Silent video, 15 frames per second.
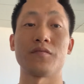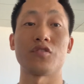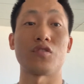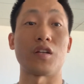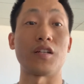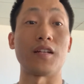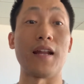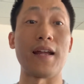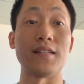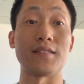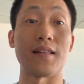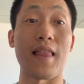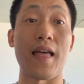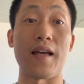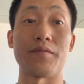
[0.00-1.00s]
20 days
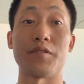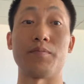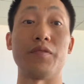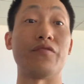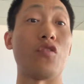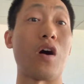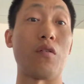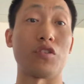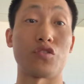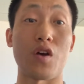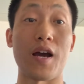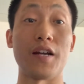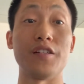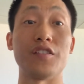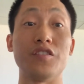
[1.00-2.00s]
left before our
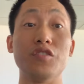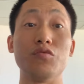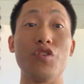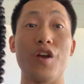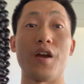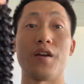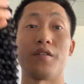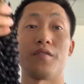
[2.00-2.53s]
Chinese New Year.